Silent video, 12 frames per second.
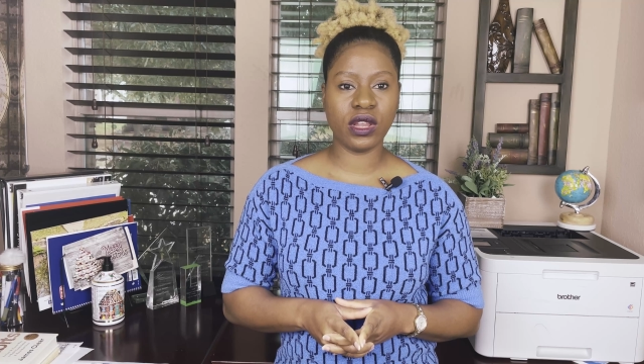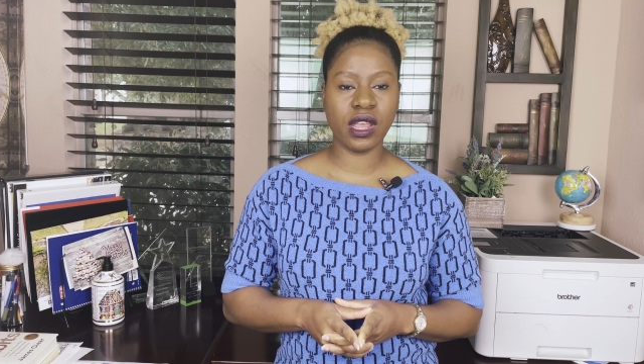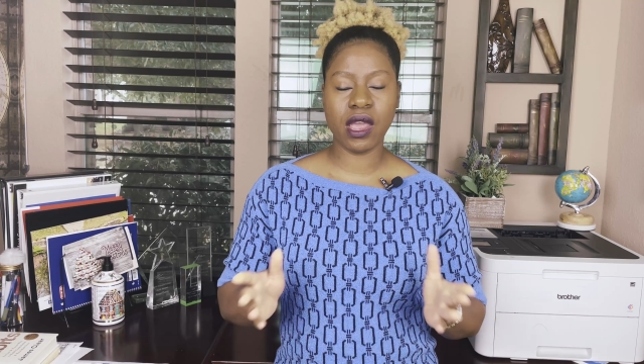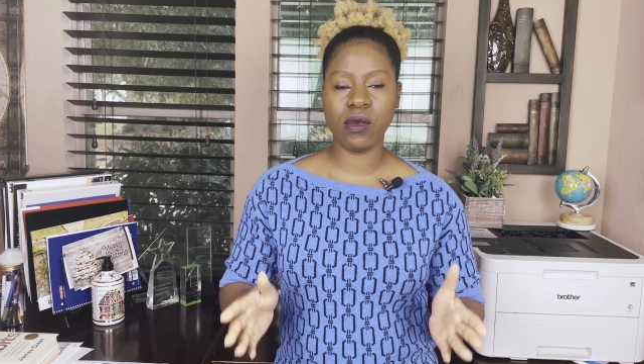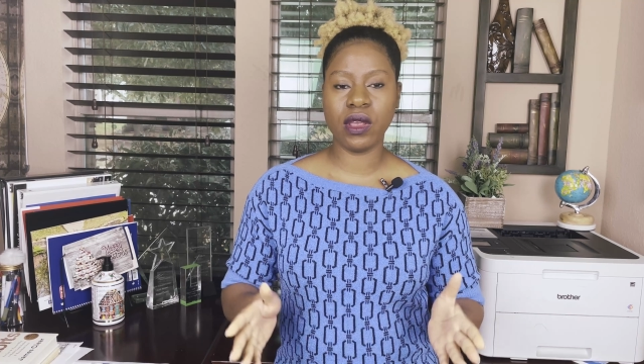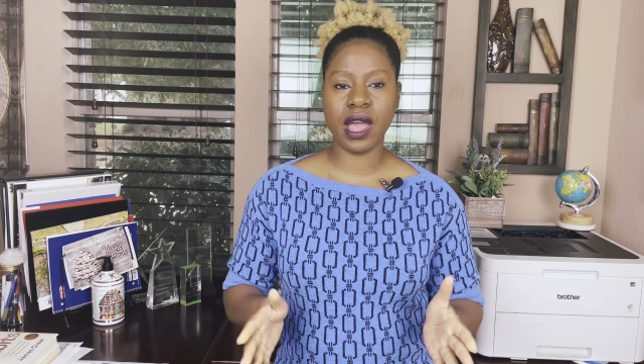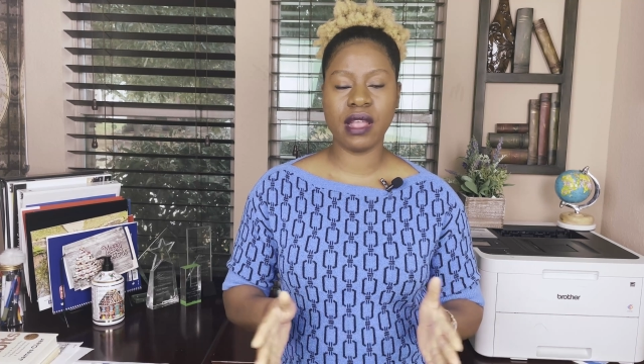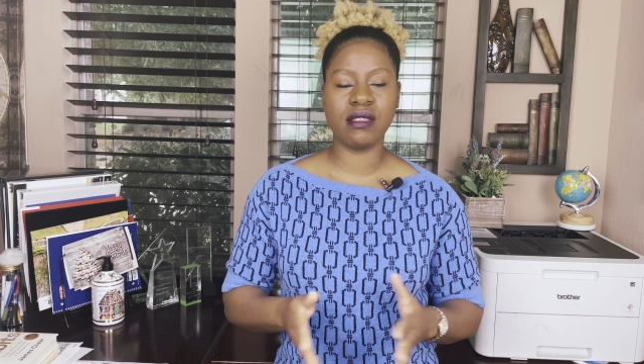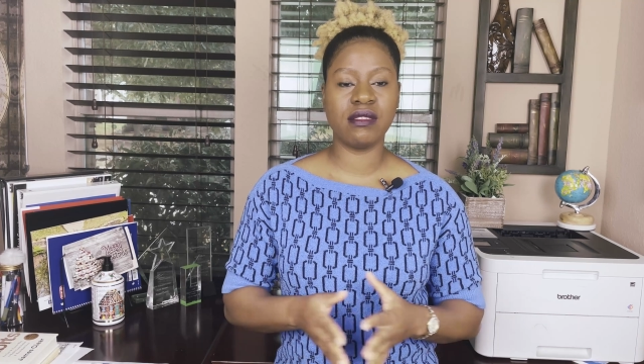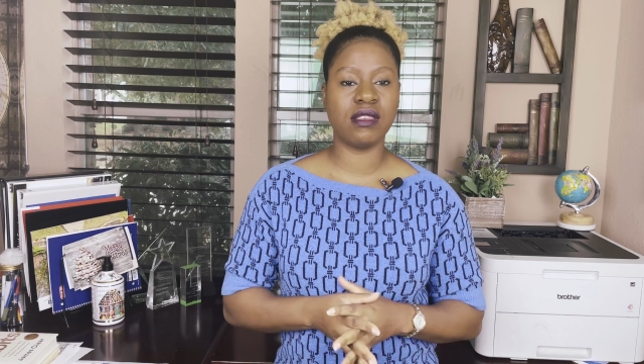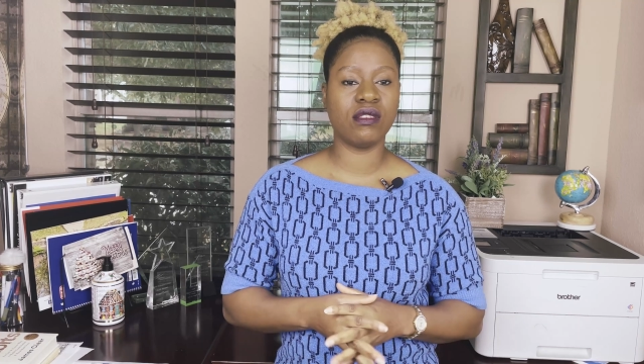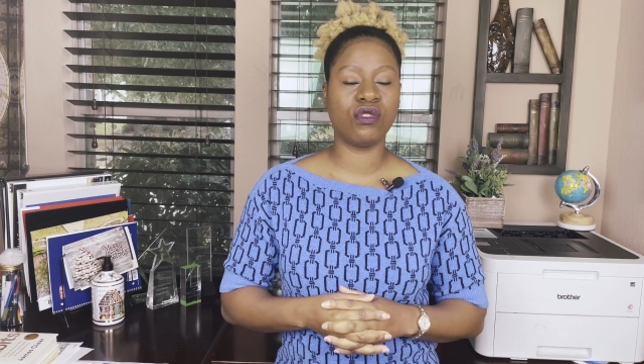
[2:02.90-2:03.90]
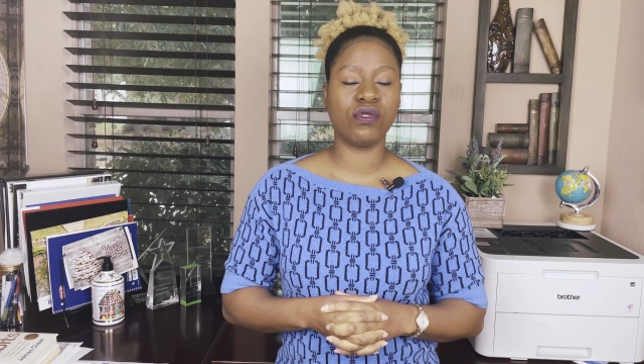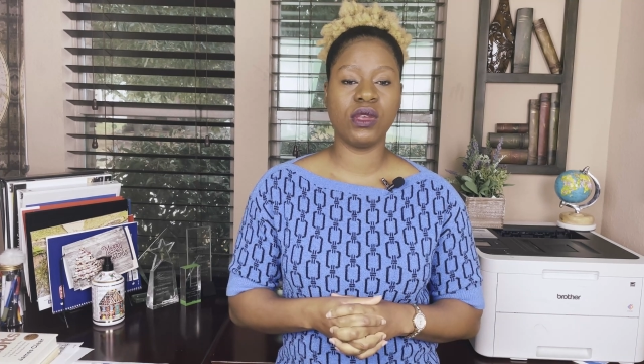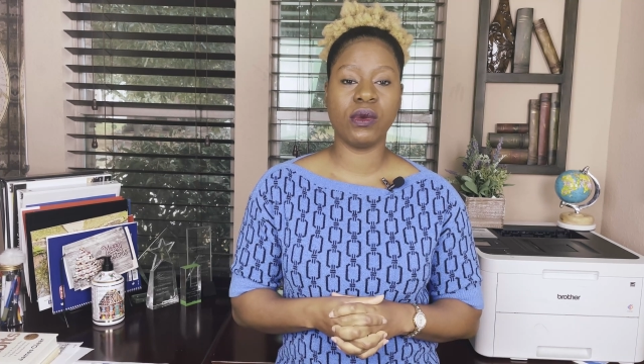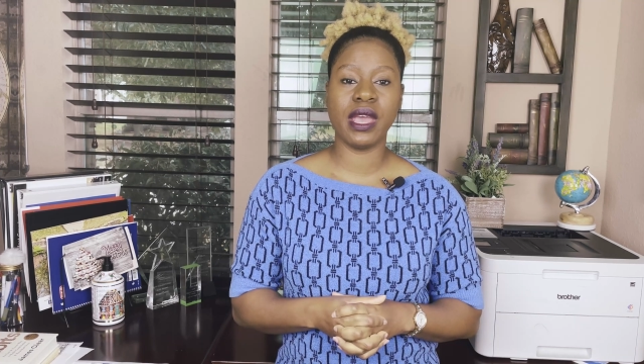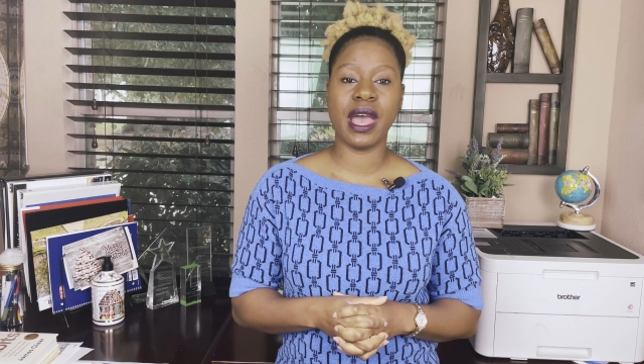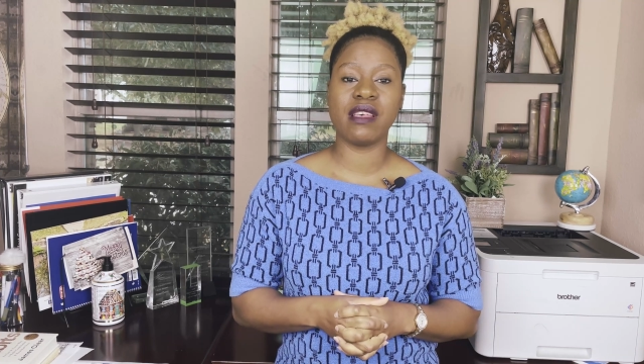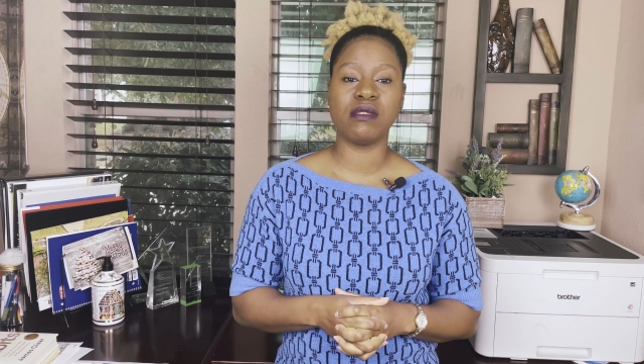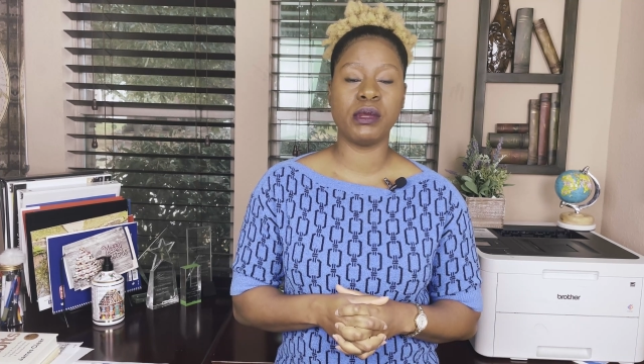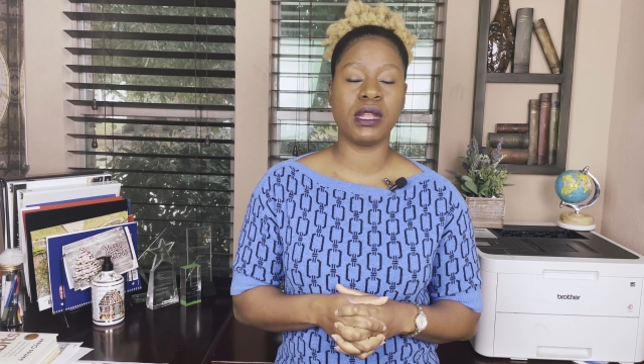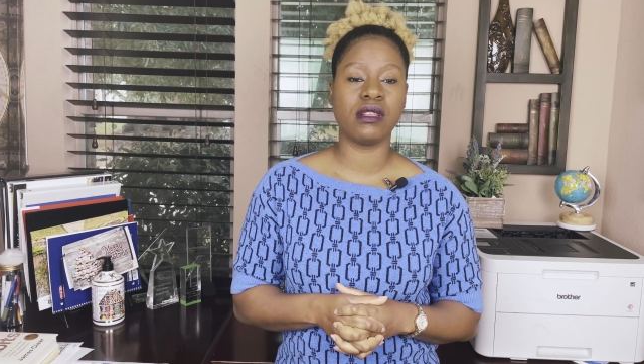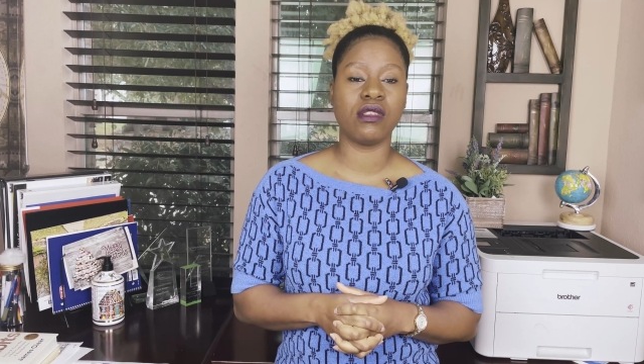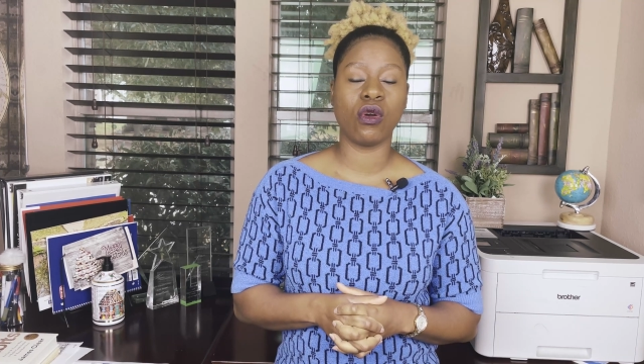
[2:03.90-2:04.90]
area, this freeway has
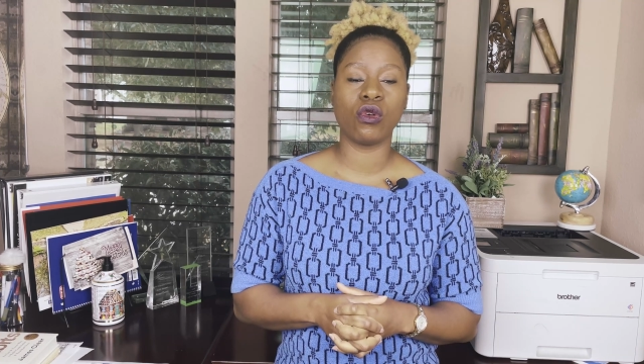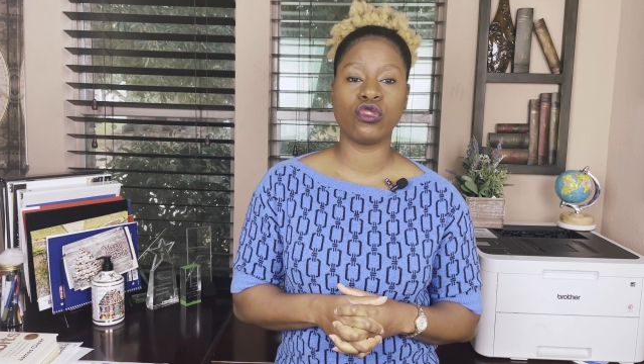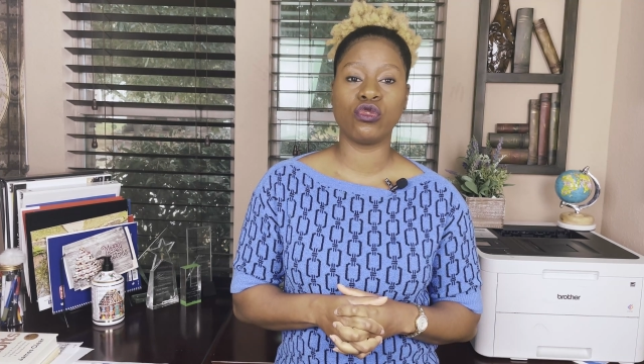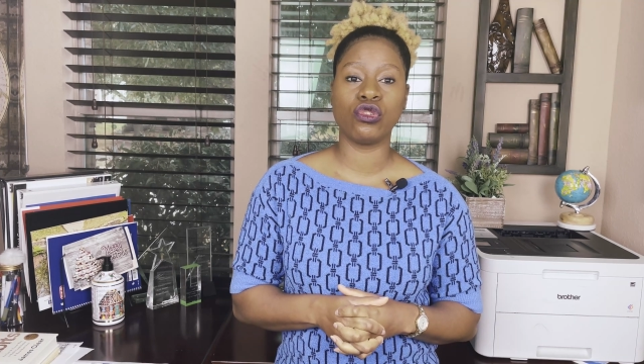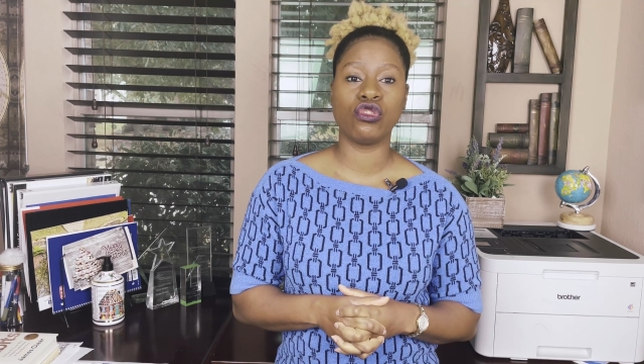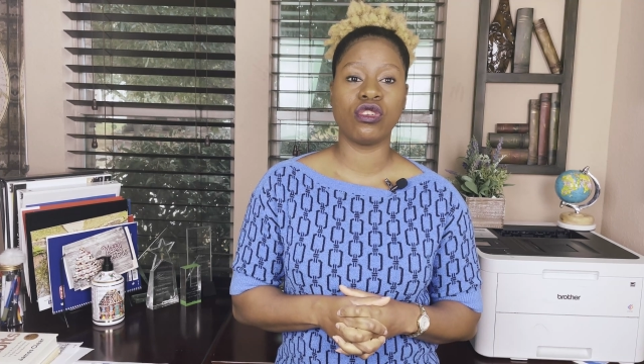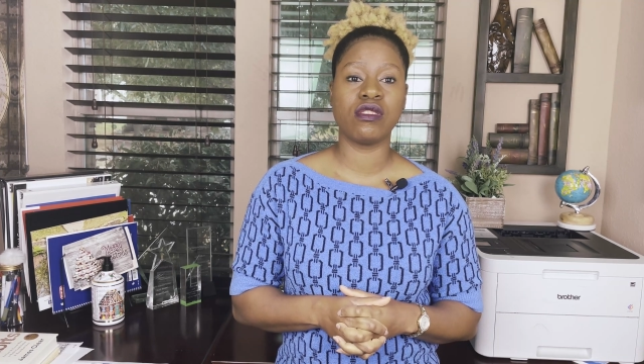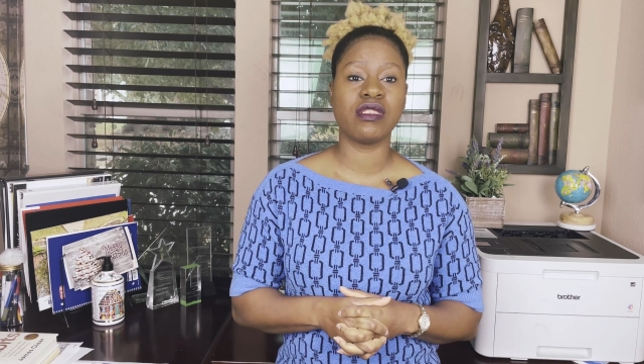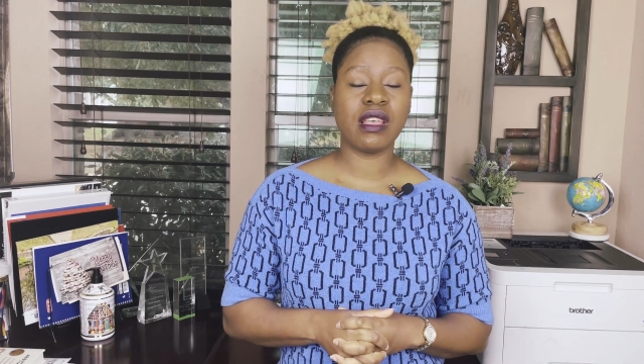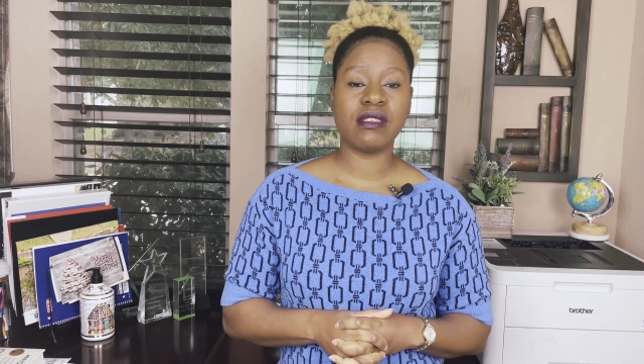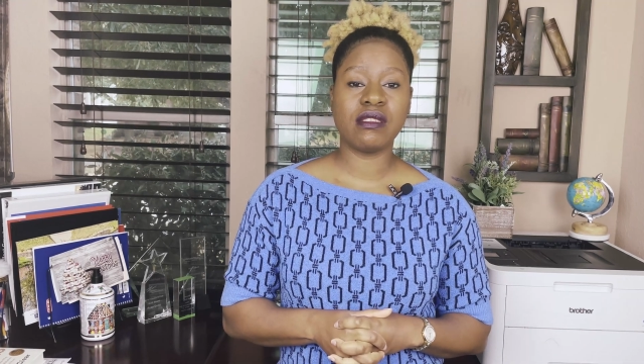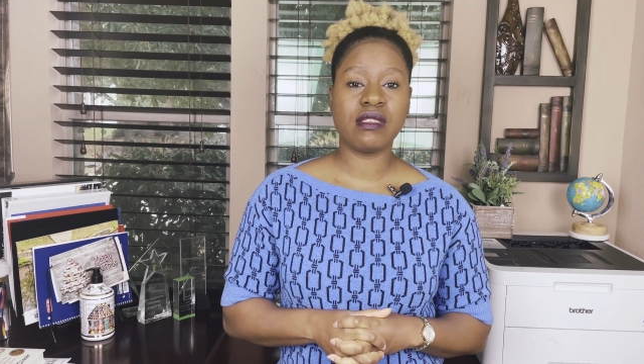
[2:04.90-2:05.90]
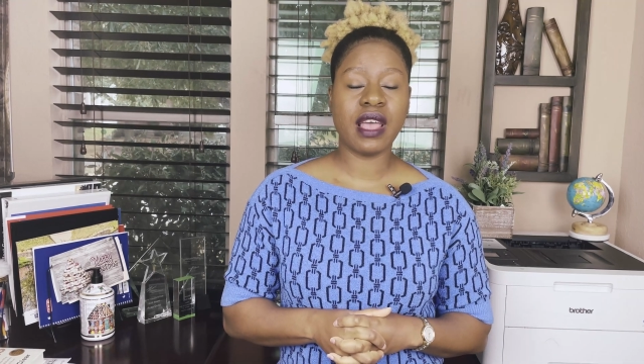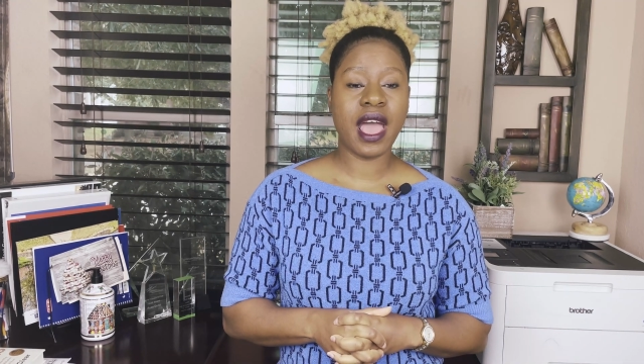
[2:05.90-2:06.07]
been under construction since